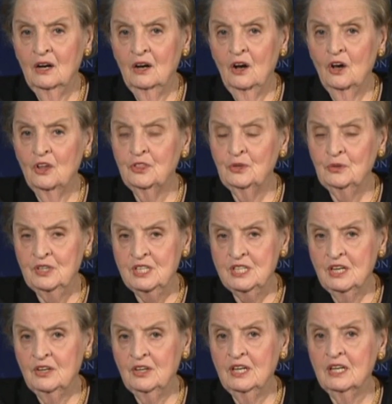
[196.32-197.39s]

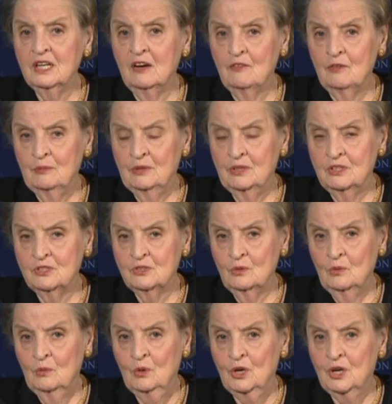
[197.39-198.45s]
Authoritarian governments
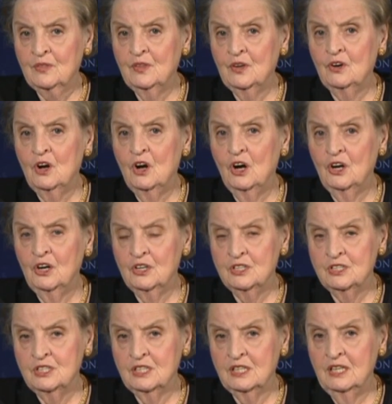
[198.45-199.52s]
work their
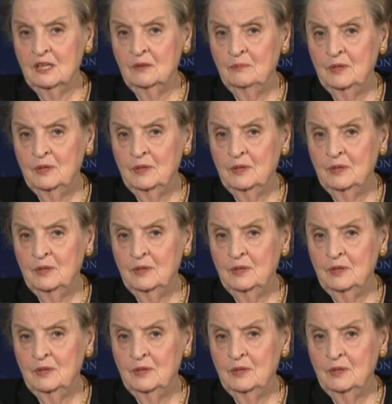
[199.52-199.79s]
hardest to keep